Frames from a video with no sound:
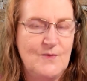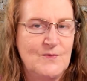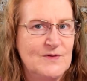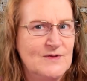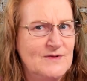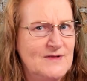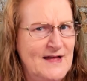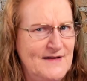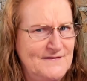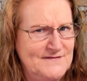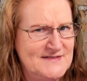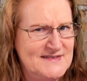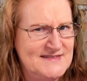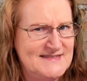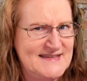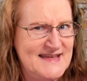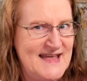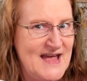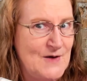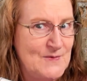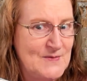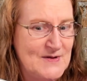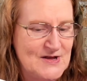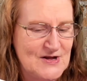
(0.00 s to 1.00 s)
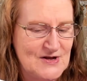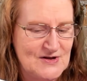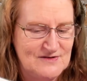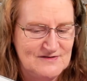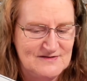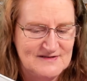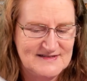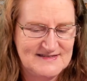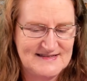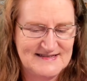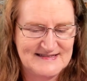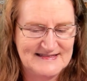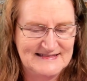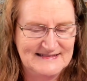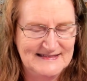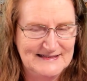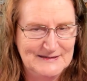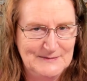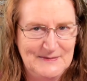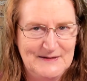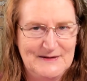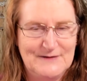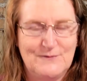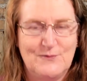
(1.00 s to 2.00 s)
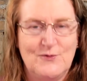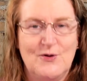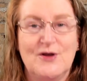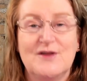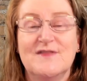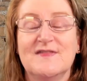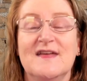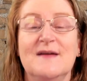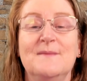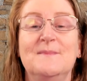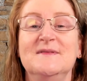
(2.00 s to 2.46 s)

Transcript: We'll have to see how we go because there's a little bit of work there,